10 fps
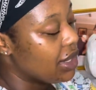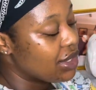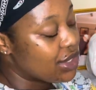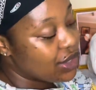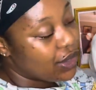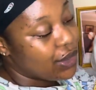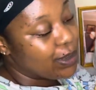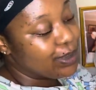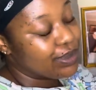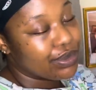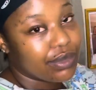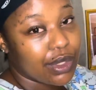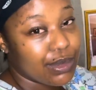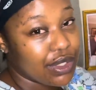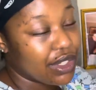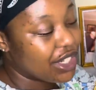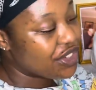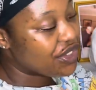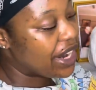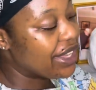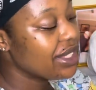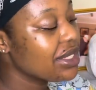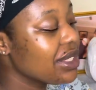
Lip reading: So I'm just gonna try it.